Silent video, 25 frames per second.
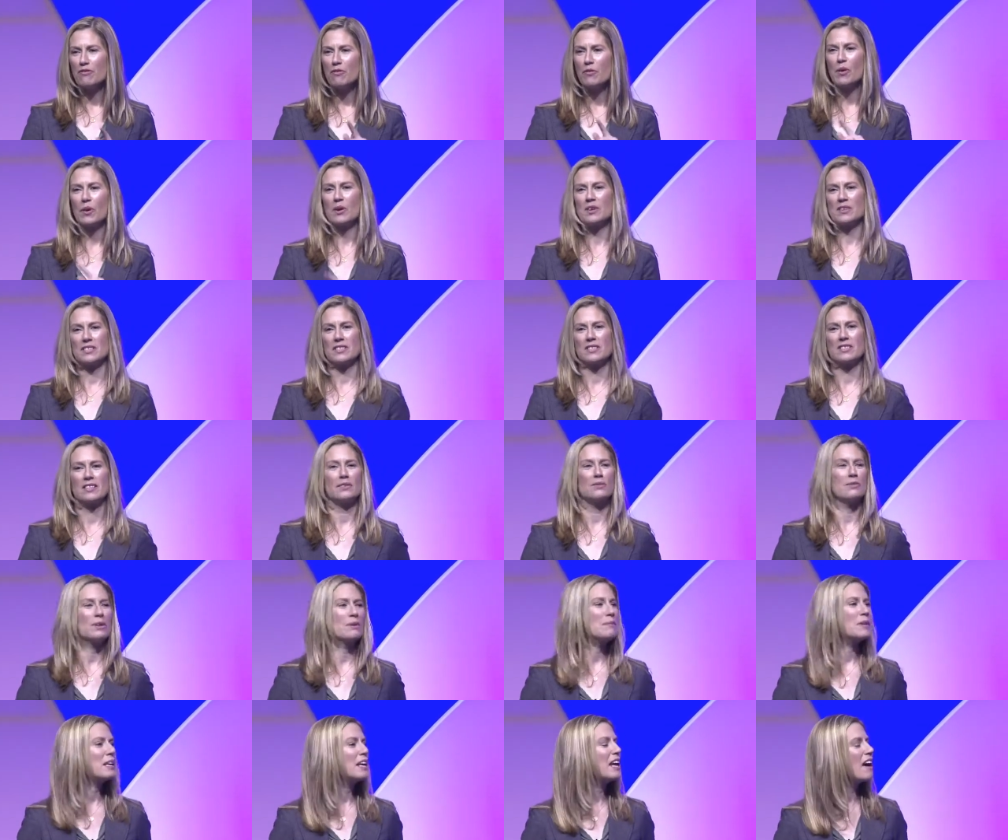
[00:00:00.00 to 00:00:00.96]
force that
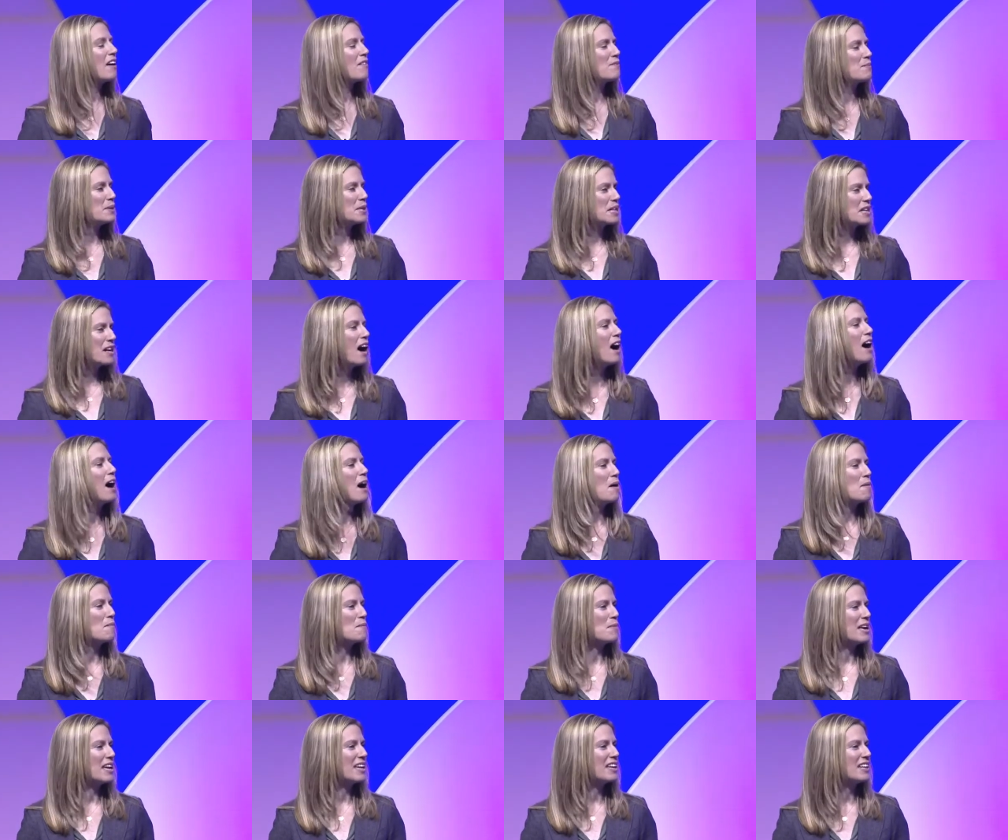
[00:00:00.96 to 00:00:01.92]
women have
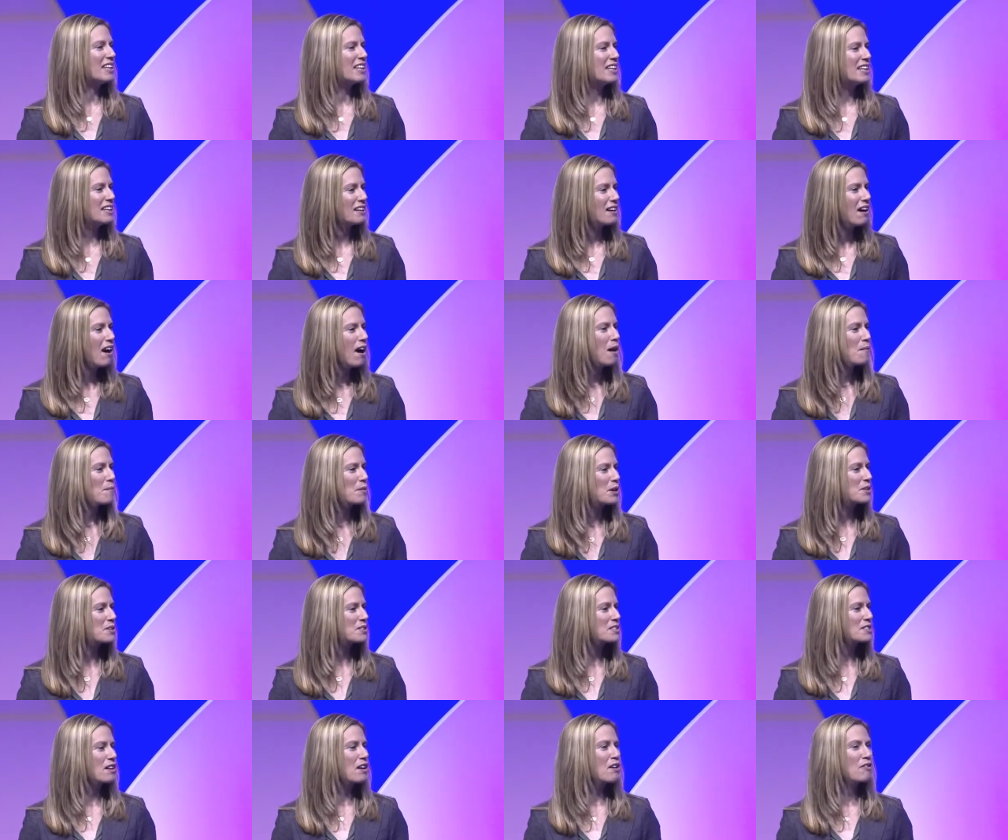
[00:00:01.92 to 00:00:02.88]
become in
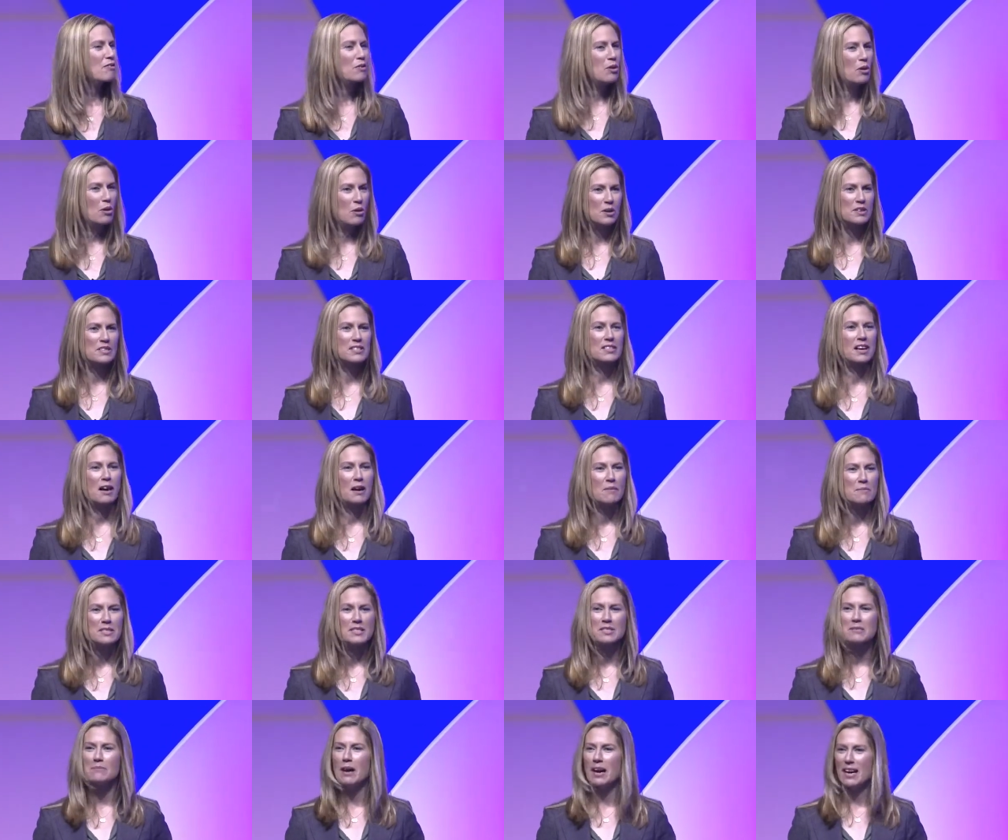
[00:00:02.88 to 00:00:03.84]
e-commerce, of course,
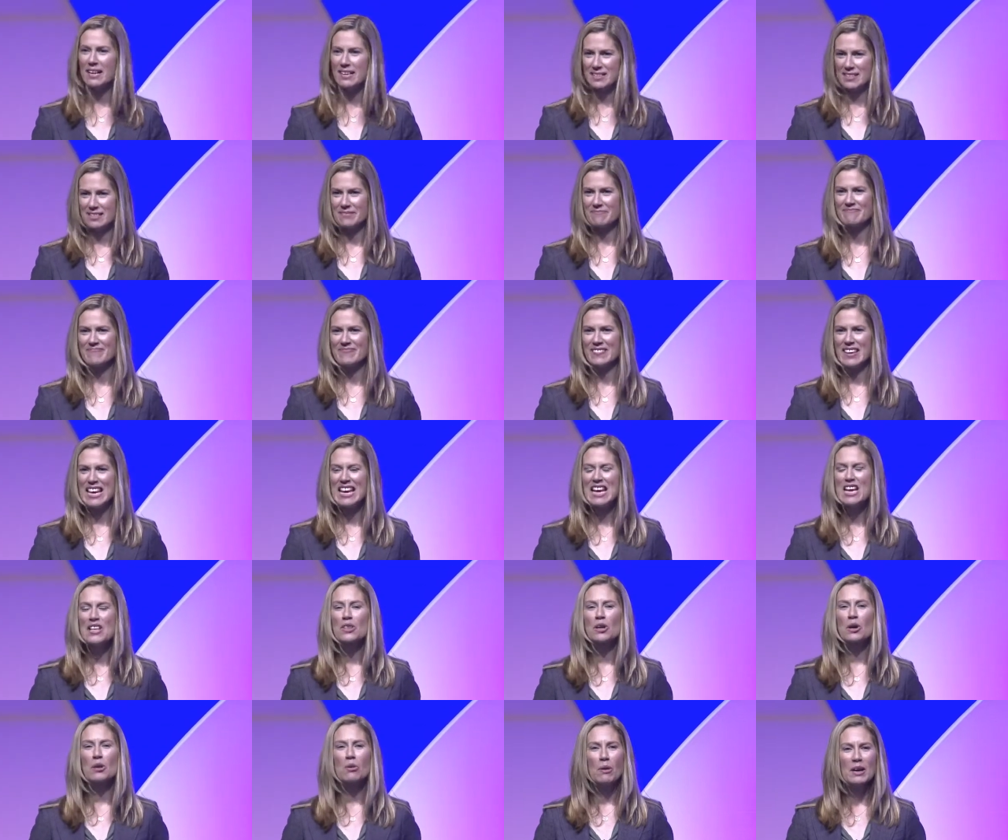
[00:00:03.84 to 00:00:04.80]
comes to mind.
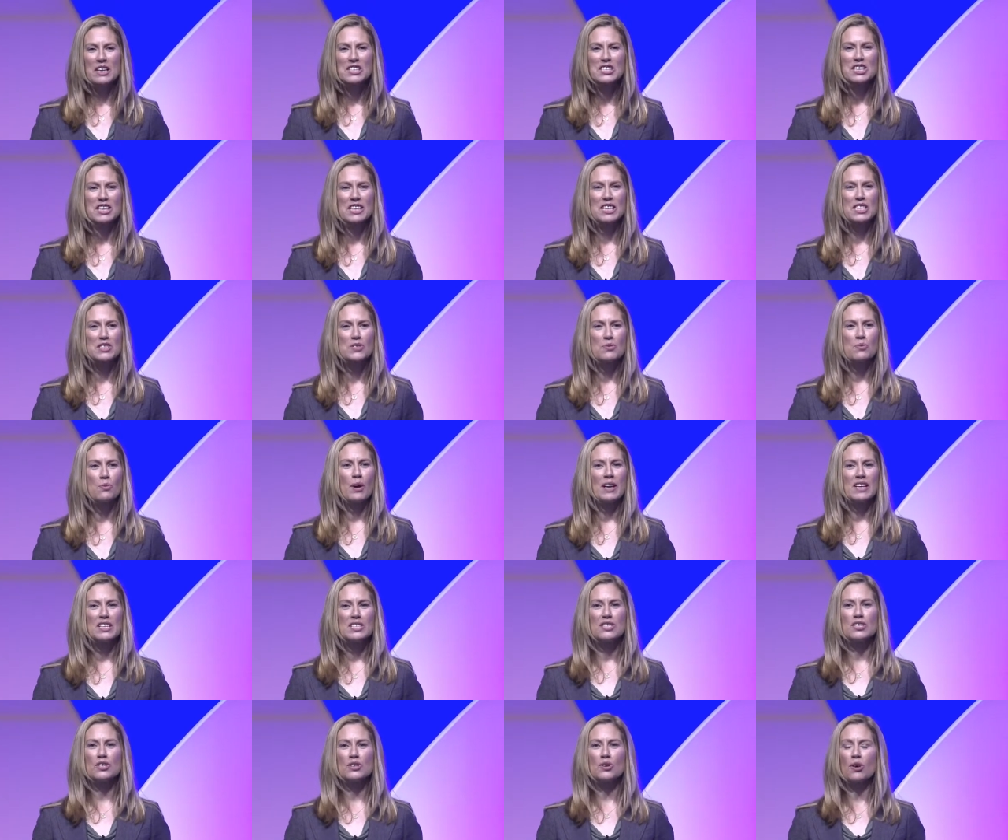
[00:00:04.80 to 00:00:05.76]
The question is,
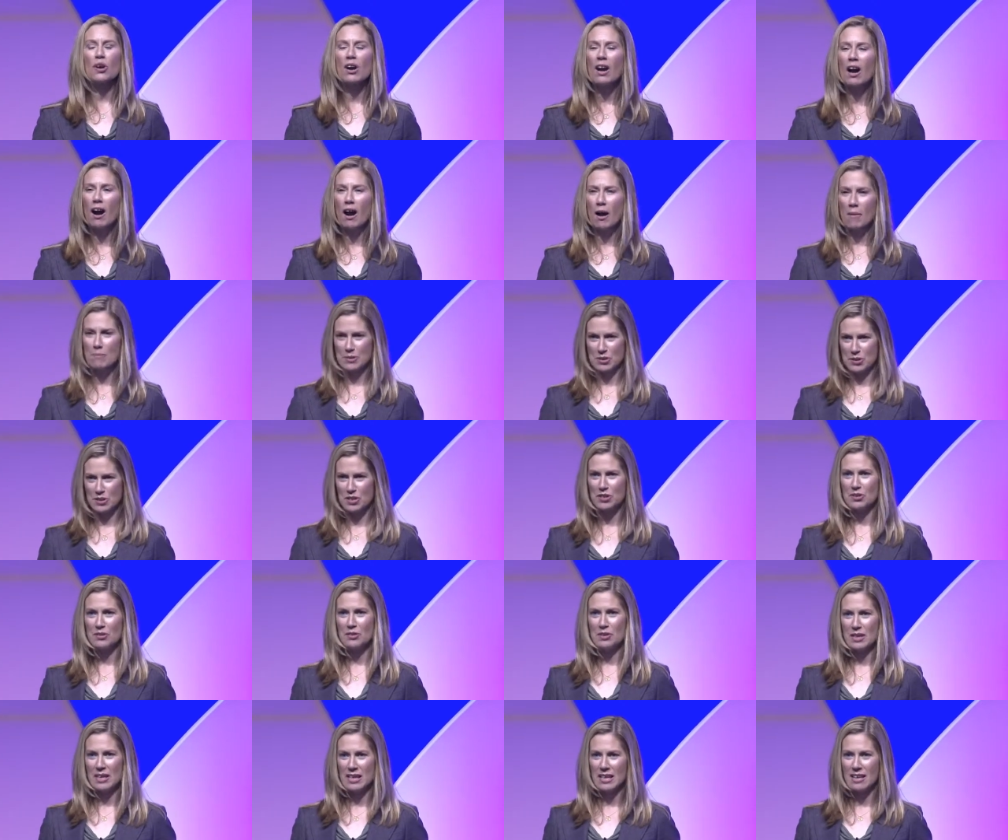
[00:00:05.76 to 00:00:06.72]
what is your
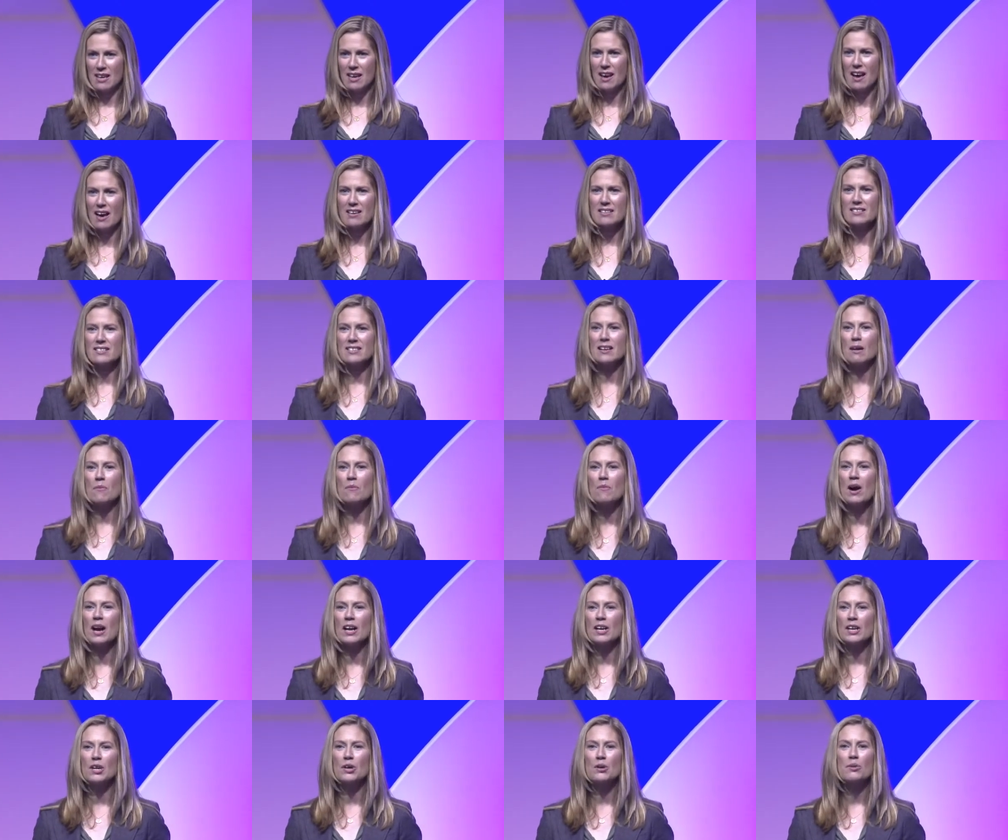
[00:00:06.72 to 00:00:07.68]
opportunity as
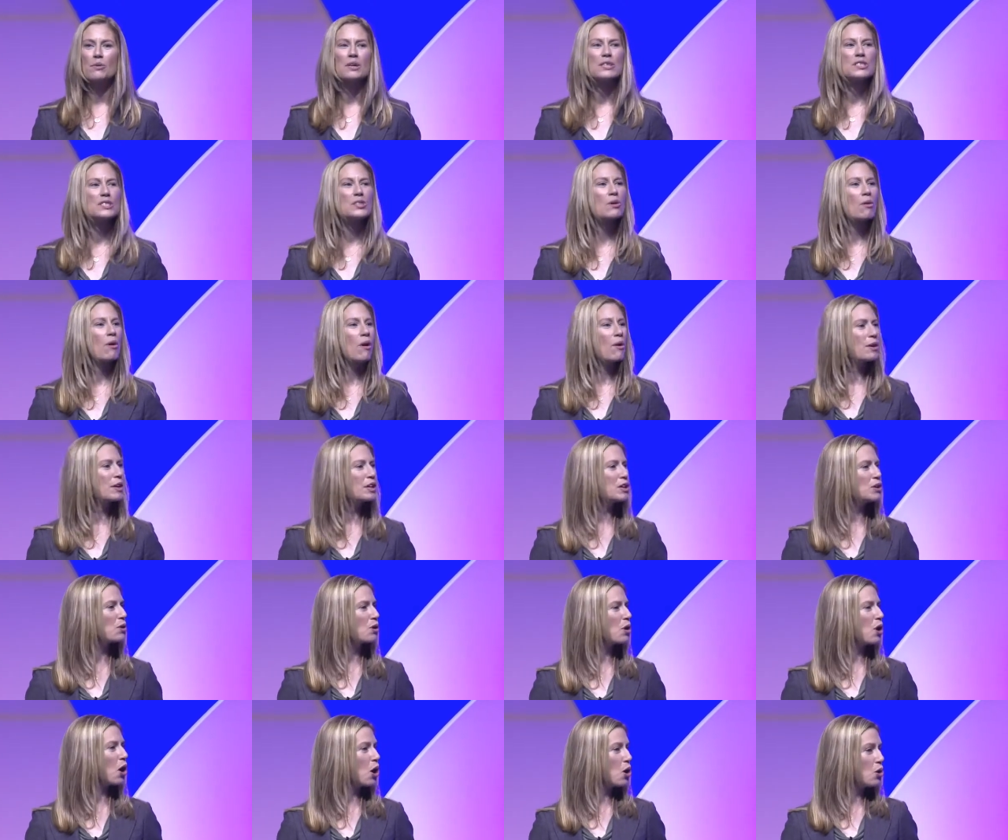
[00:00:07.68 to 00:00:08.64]
someone who is growing
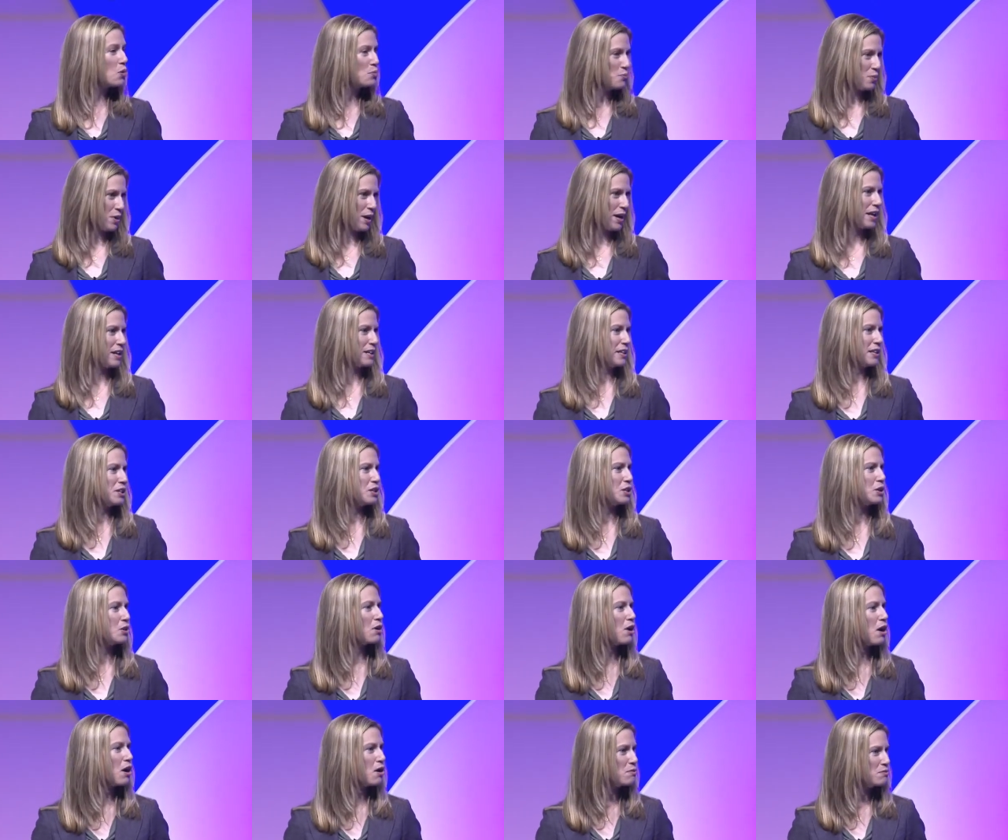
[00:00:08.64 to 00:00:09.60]
your own brand and
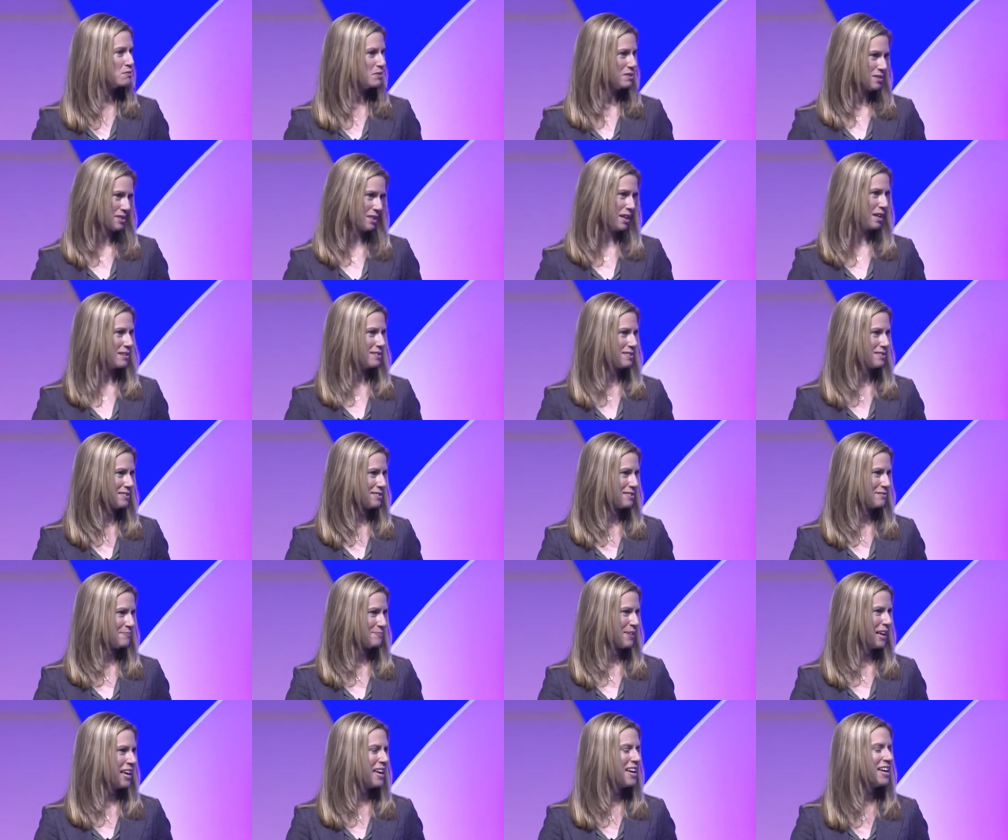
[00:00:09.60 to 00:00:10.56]
your own sites?